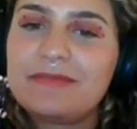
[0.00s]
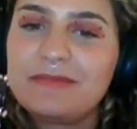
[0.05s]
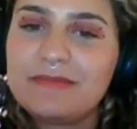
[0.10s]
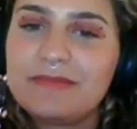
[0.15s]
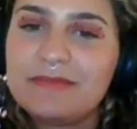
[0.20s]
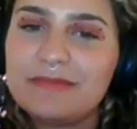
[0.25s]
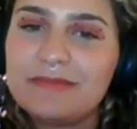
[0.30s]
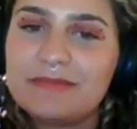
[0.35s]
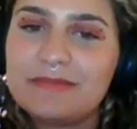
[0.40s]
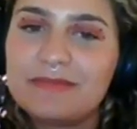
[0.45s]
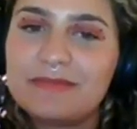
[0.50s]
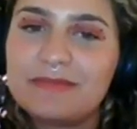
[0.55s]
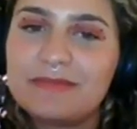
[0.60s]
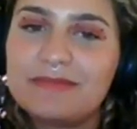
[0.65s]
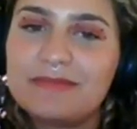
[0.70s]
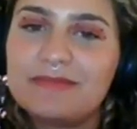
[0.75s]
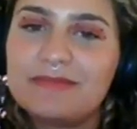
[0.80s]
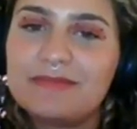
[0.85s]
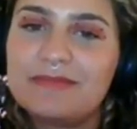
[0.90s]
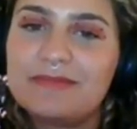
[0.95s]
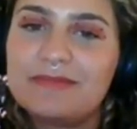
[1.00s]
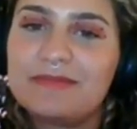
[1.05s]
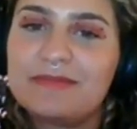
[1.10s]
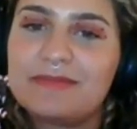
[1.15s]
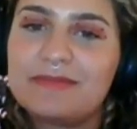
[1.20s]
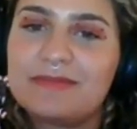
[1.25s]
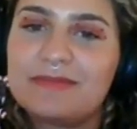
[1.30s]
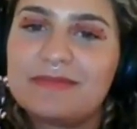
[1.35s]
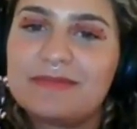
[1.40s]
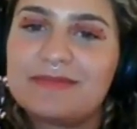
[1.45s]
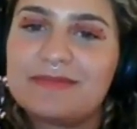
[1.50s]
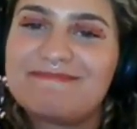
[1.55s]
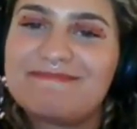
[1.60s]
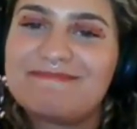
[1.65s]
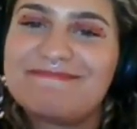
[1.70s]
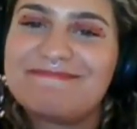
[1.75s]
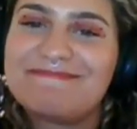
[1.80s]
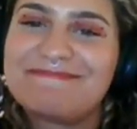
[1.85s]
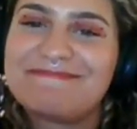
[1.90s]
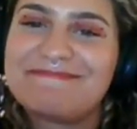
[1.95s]

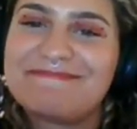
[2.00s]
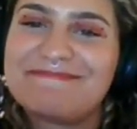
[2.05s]
[no speech]